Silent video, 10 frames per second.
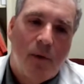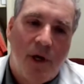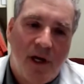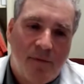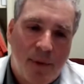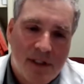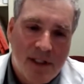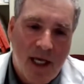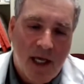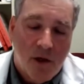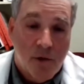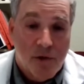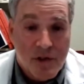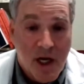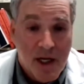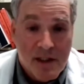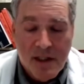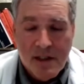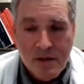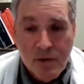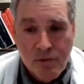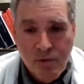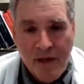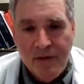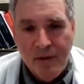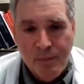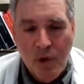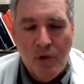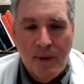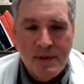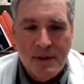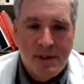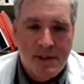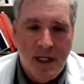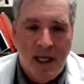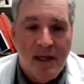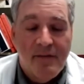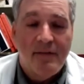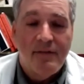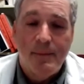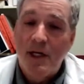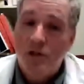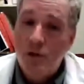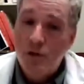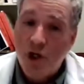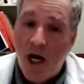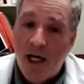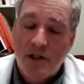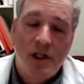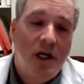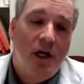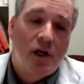we have been saying, or the scientists who run the programs have been saying, give everybody 2 shots,